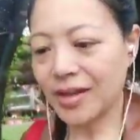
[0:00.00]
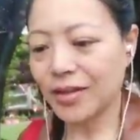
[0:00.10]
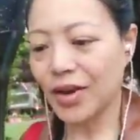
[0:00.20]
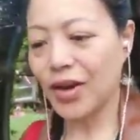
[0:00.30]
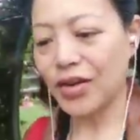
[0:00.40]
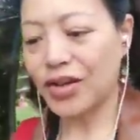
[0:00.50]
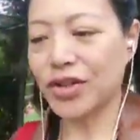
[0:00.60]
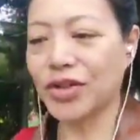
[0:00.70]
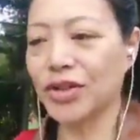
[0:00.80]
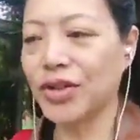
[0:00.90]
learned
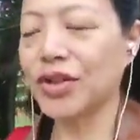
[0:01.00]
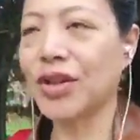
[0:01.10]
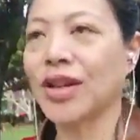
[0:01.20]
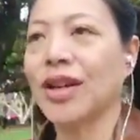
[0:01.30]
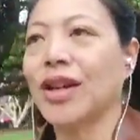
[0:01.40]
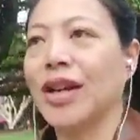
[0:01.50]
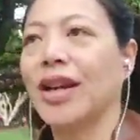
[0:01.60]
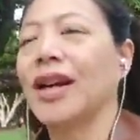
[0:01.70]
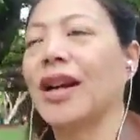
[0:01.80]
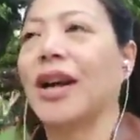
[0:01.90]
to,
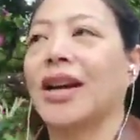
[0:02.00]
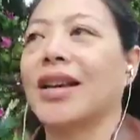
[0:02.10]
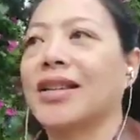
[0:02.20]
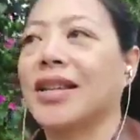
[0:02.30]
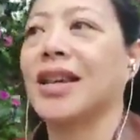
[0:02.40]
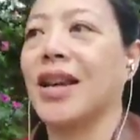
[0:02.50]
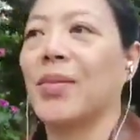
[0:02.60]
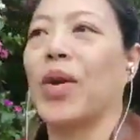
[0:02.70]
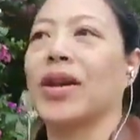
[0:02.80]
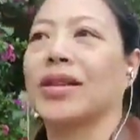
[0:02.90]
I guess,
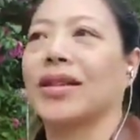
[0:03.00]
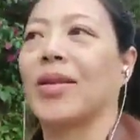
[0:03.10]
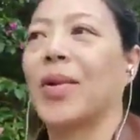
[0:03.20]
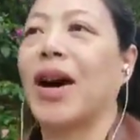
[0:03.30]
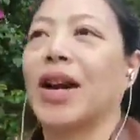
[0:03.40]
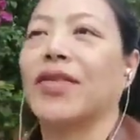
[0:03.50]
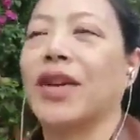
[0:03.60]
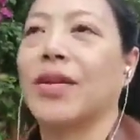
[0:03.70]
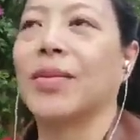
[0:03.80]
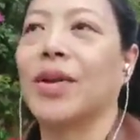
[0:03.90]
embrace that part of
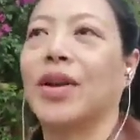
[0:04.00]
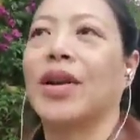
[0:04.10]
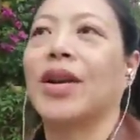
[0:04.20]
him